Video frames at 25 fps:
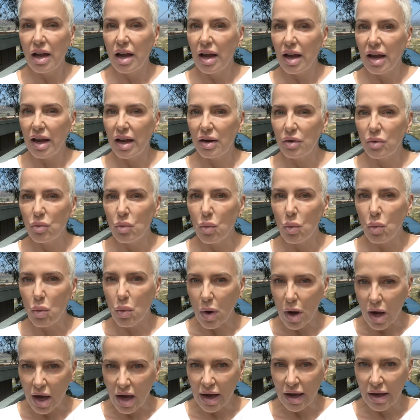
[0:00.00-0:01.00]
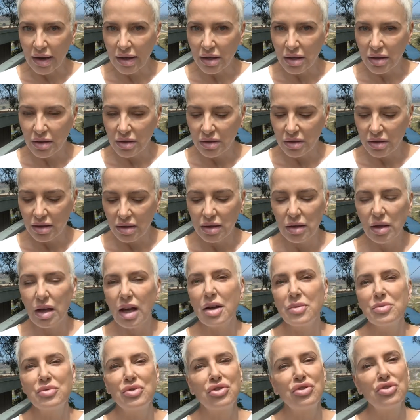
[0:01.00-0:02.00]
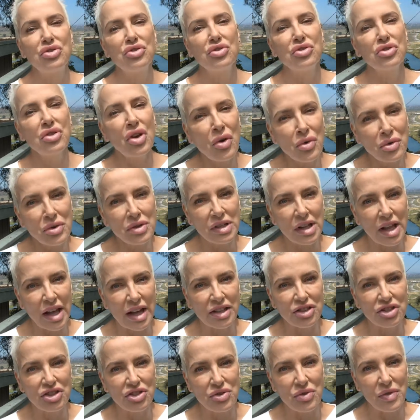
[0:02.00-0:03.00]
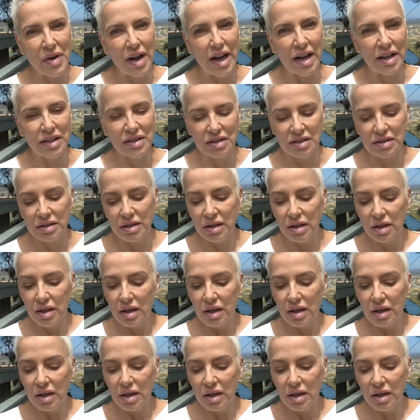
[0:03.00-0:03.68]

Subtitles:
And why? I'm so glad you asked.